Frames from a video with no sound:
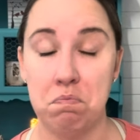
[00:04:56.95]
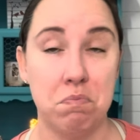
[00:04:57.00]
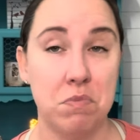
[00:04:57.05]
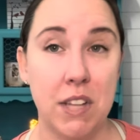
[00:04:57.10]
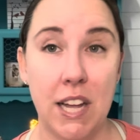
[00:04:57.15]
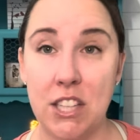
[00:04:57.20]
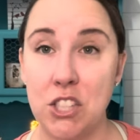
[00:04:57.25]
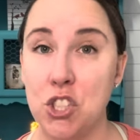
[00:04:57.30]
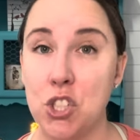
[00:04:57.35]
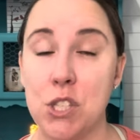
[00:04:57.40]

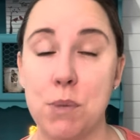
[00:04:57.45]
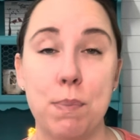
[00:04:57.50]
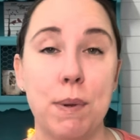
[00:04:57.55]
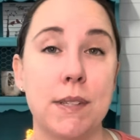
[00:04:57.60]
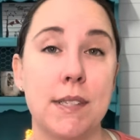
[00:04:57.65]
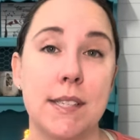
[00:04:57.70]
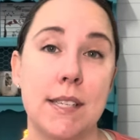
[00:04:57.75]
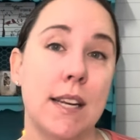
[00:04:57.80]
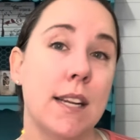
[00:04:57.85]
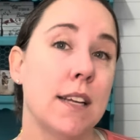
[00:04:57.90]
That's just
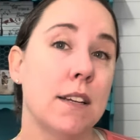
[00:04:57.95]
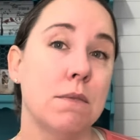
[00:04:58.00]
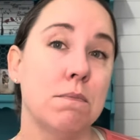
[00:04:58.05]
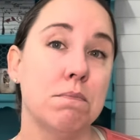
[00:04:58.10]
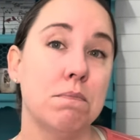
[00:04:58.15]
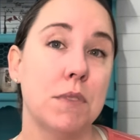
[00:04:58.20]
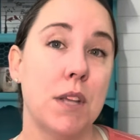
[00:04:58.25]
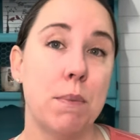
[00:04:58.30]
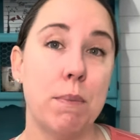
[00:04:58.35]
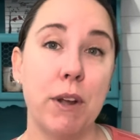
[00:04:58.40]
been sitting
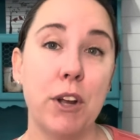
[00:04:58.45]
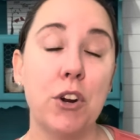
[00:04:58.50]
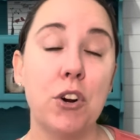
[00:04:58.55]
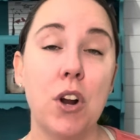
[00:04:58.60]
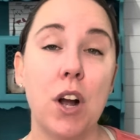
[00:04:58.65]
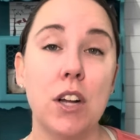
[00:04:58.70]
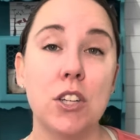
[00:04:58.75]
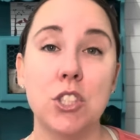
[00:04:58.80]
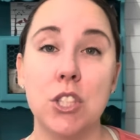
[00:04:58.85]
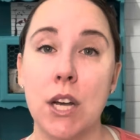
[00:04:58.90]
in my
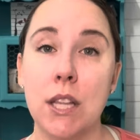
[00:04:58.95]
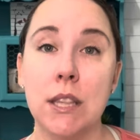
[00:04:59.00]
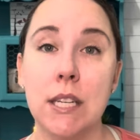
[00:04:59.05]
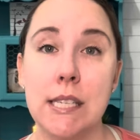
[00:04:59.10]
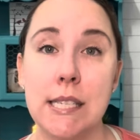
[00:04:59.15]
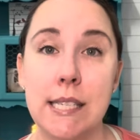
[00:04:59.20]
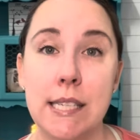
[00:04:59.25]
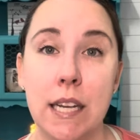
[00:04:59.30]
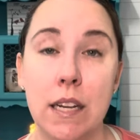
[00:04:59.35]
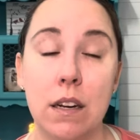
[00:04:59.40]
garage
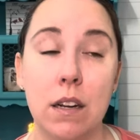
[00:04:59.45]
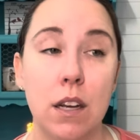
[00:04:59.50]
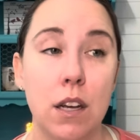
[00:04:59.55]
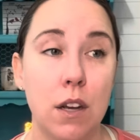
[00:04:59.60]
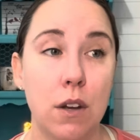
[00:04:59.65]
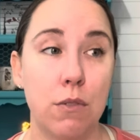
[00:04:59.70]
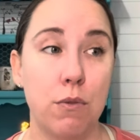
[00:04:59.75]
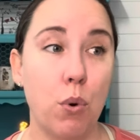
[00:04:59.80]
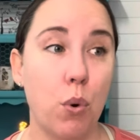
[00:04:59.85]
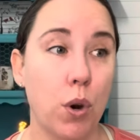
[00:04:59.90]
unlisted
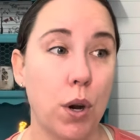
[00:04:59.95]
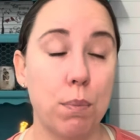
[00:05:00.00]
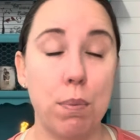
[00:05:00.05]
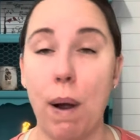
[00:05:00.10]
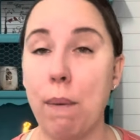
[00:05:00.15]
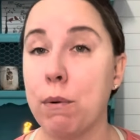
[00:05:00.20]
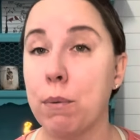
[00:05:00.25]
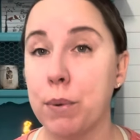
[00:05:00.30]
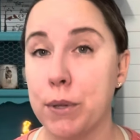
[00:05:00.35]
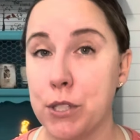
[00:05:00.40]
for
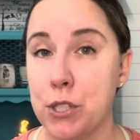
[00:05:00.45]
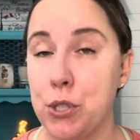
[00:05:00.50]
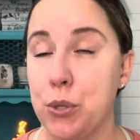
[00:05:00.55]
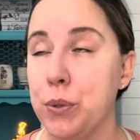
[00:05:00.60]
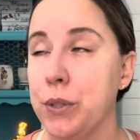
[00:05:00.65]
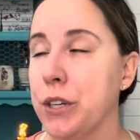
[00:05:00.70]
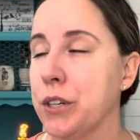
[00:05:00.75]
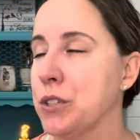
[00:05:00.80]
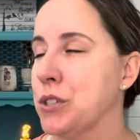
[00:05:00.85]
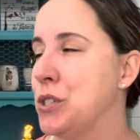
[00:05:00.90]
probably two
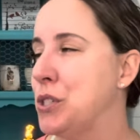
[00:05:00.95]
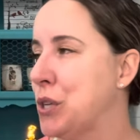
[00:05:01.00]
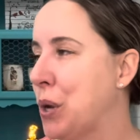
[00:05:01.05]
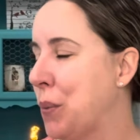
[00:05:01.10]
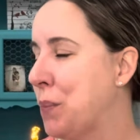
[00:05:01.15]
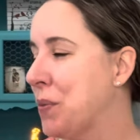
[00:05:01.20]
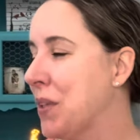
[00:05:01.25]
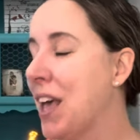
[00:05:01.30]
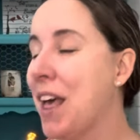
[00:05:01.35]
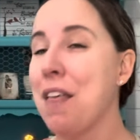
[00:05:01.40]
years. So
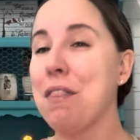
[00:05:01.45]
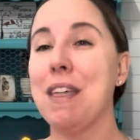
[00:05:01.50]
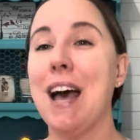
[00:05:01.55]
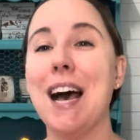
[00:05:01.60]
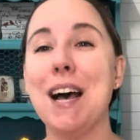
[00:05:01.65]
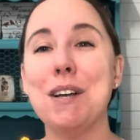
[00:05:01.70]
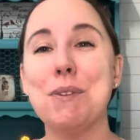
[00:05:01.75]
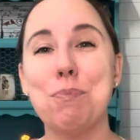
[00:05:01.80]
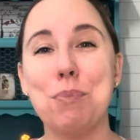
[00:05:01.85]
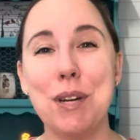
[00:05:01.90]

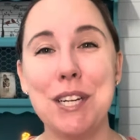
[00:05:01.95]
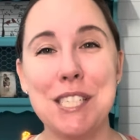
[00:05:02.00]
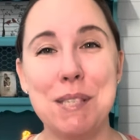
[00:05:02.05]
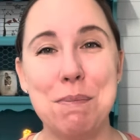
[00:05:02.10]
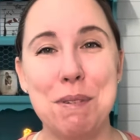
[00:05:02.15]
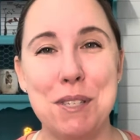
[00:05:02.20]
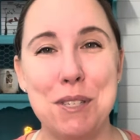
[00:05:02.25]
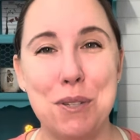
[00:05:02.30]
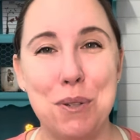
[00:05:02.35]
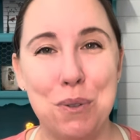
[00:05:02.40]
that brings
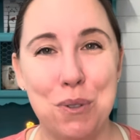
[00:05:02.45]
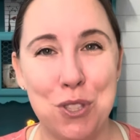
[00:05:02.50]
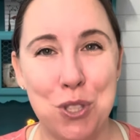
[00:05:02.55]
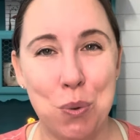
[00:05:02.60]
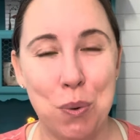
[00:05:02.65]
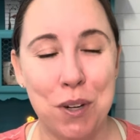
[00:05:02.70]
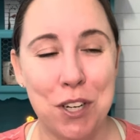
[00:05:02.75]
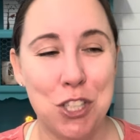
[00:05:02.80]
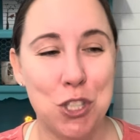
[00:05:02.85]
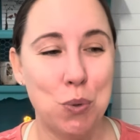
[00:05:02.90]
me to
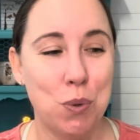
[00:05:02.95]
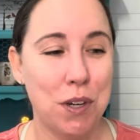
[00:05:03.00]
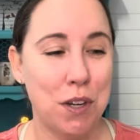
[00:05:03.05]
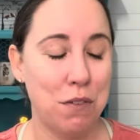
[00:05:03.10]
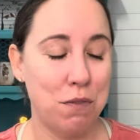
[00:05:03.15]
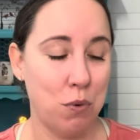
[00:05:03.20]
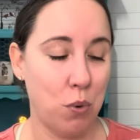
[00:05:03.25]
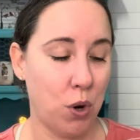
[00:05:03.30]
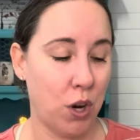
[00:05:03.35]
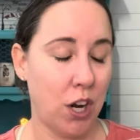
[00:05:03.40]

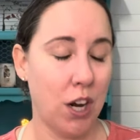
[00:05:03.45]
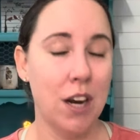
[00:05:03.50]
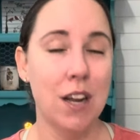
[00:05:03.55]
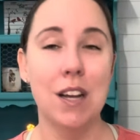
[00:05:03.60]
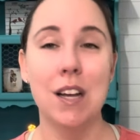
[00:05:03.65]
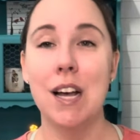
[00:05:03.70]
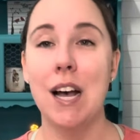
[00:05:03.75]
2024.